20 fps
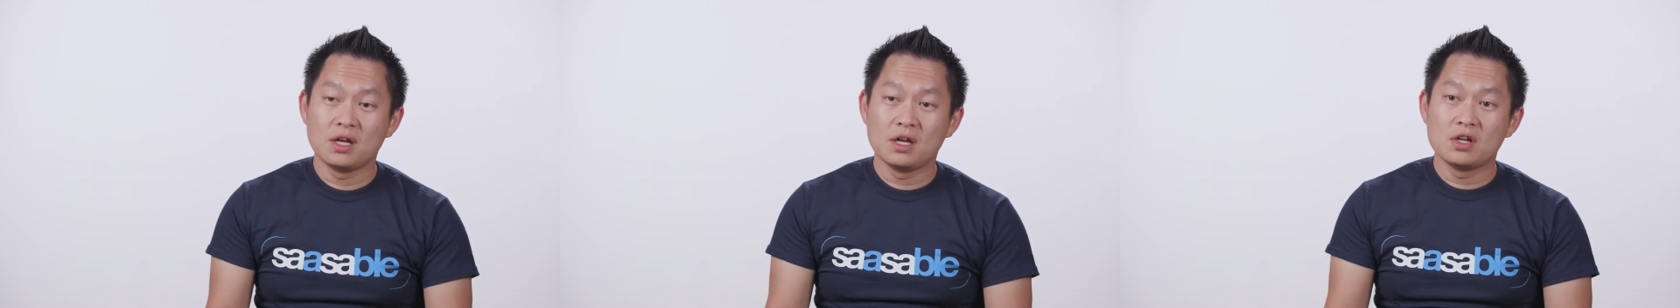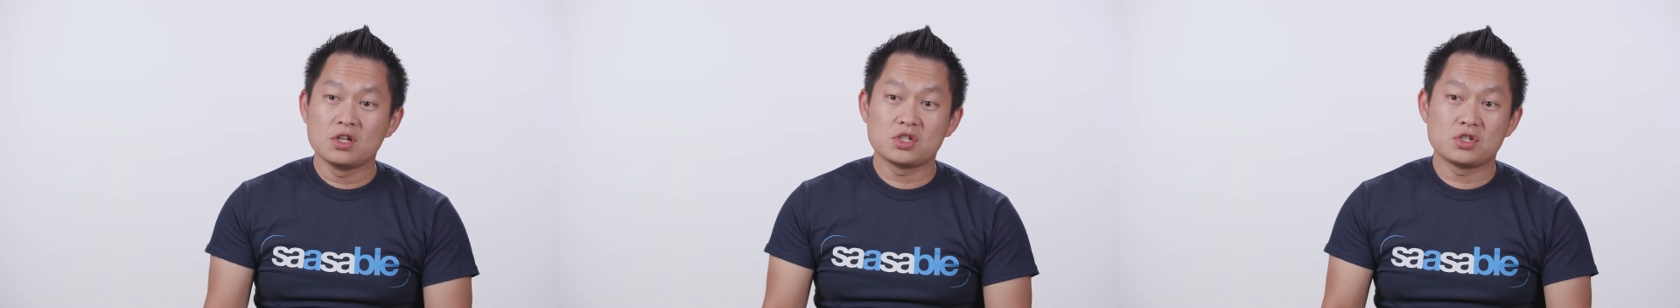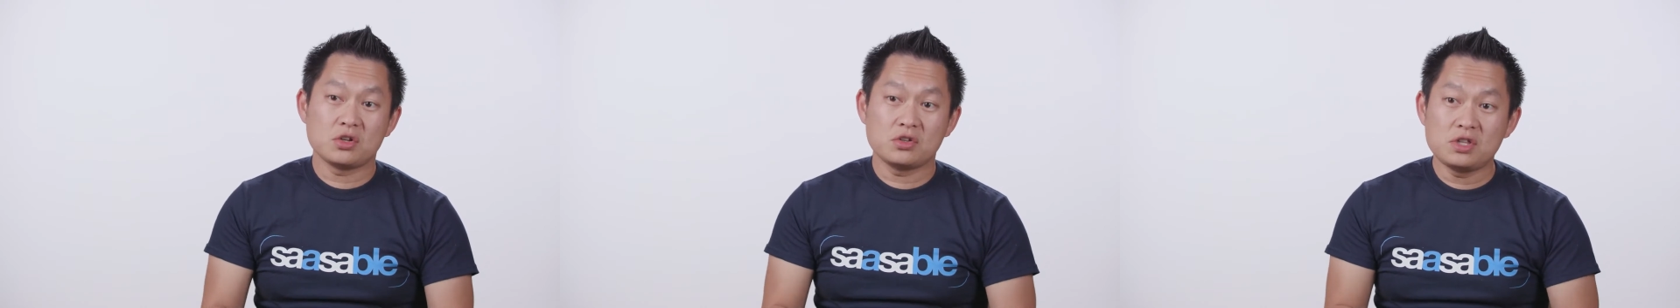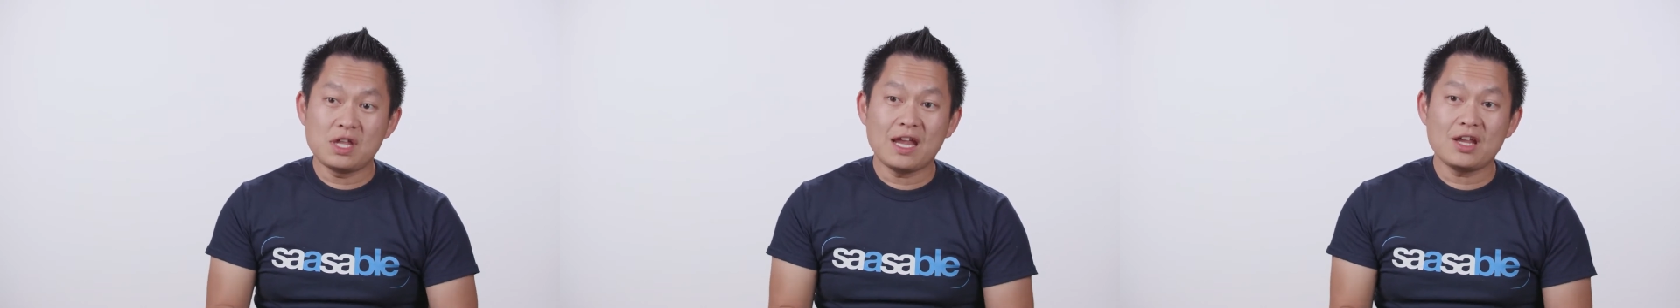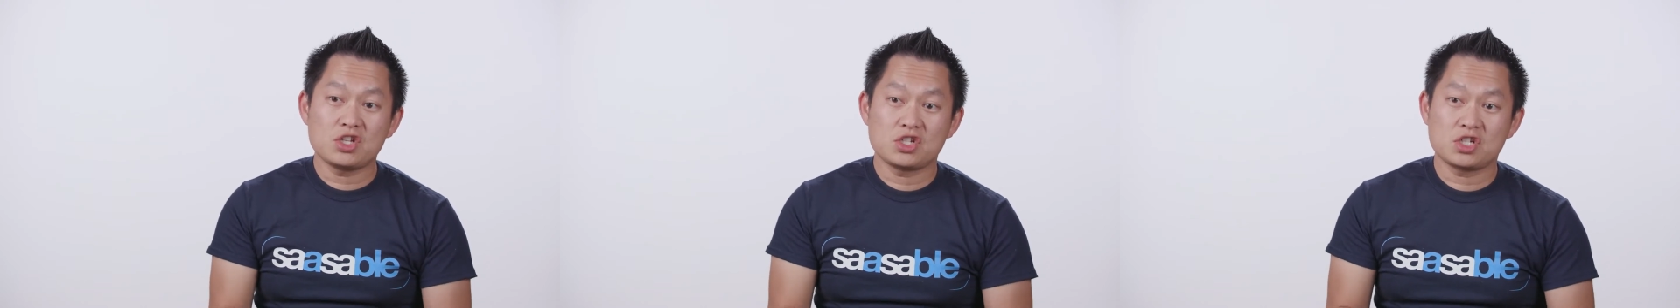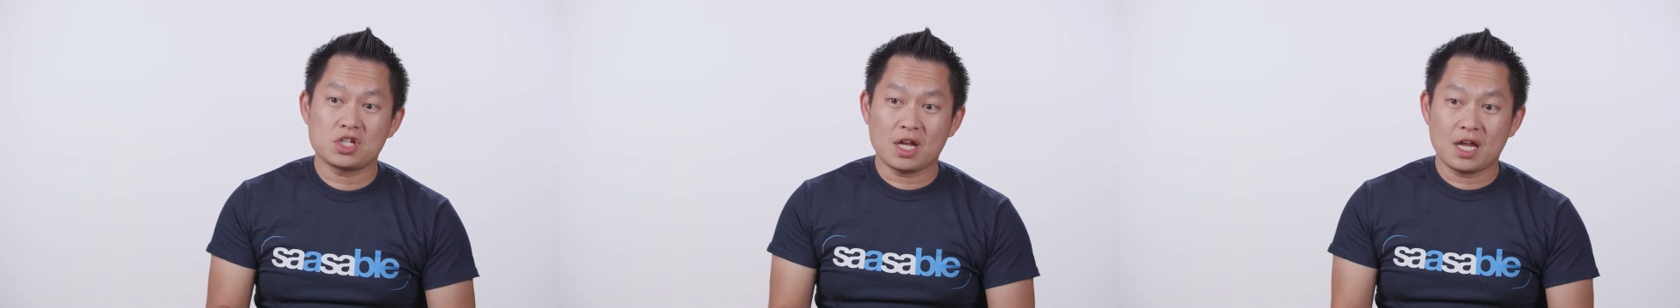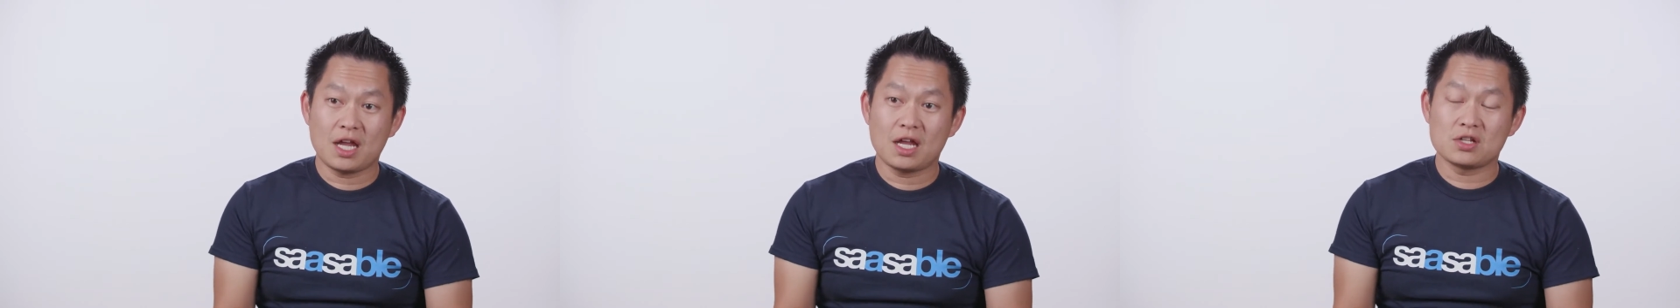should they
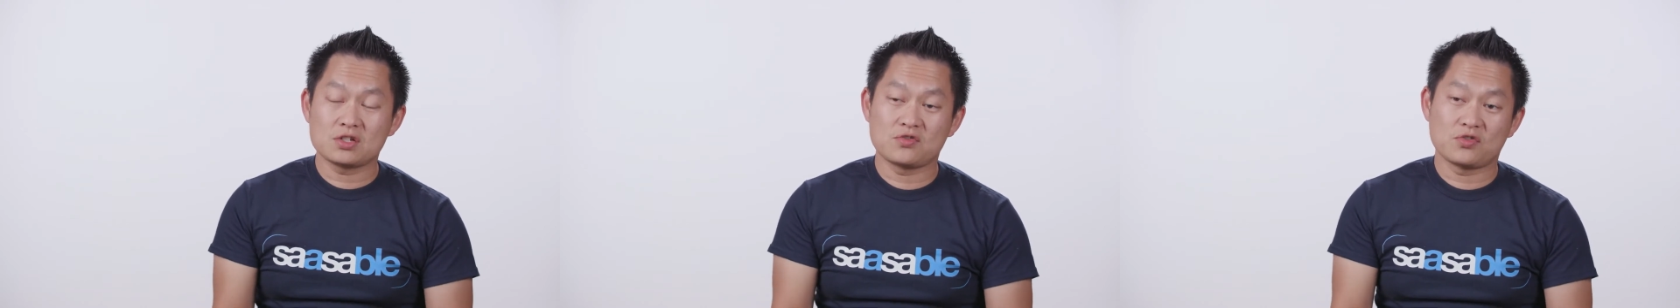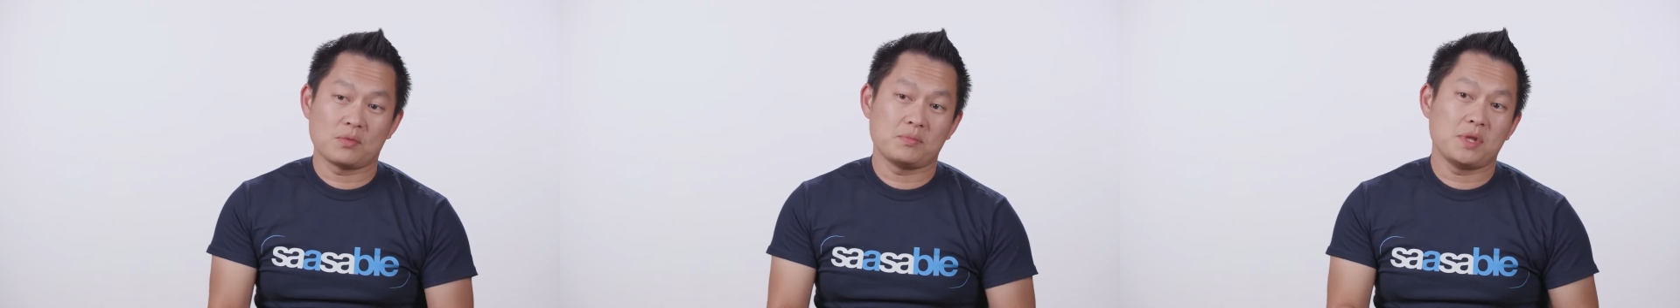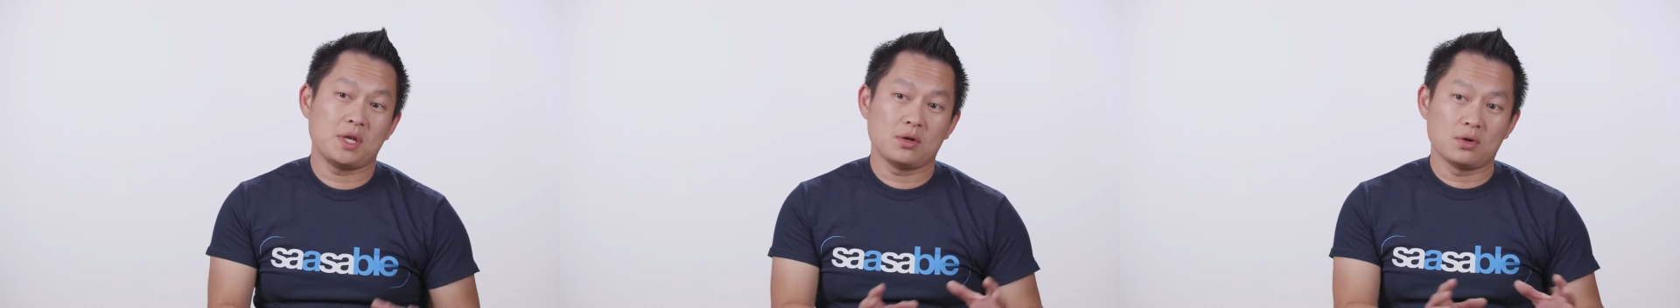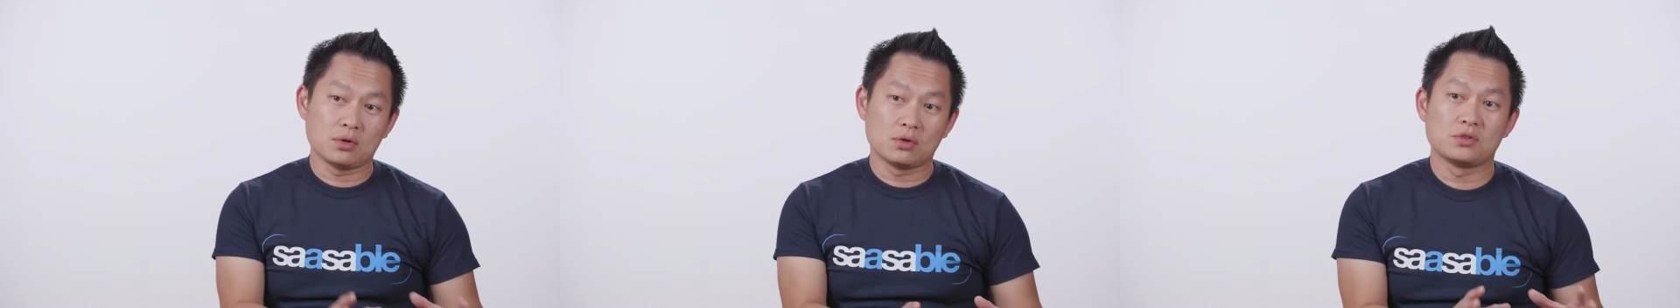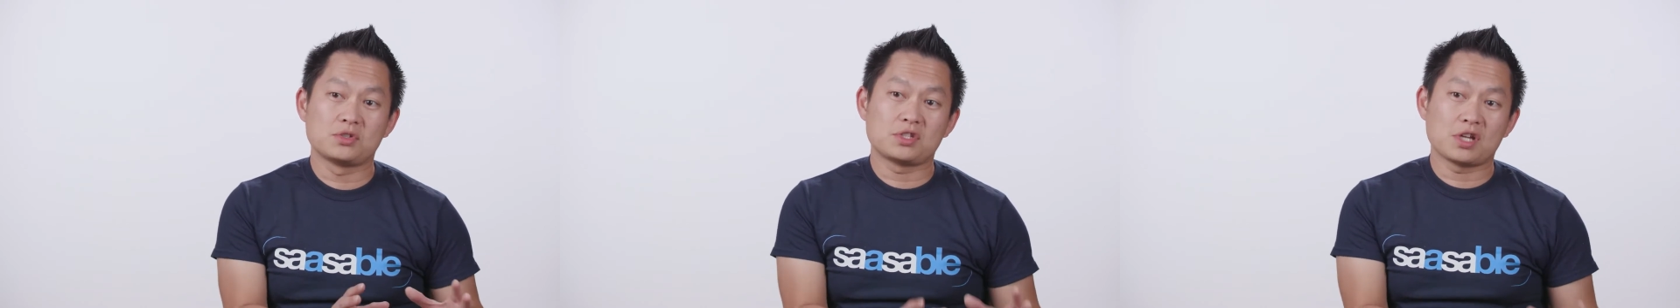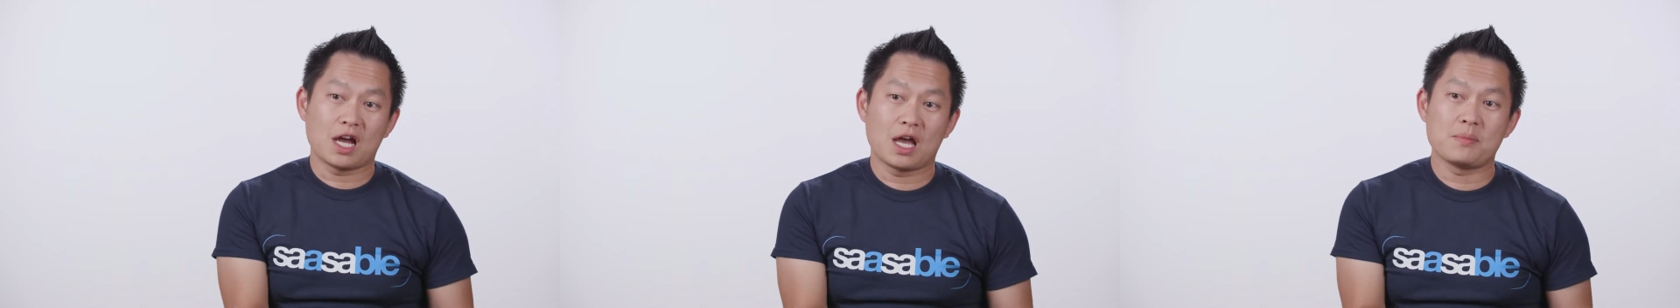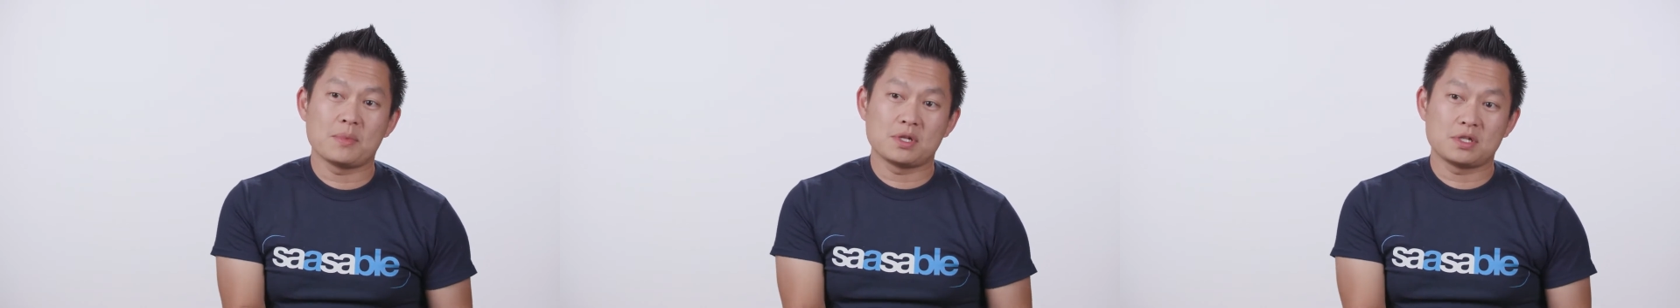change from the old
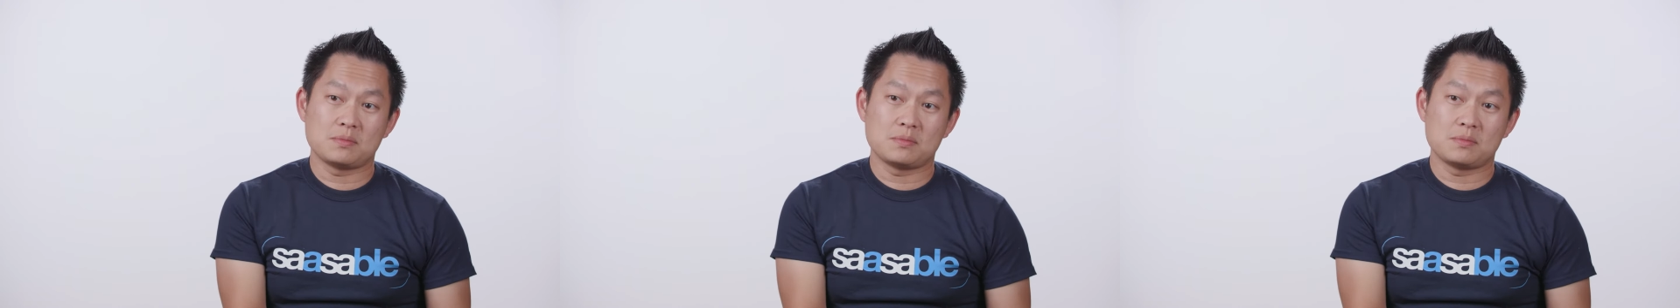time and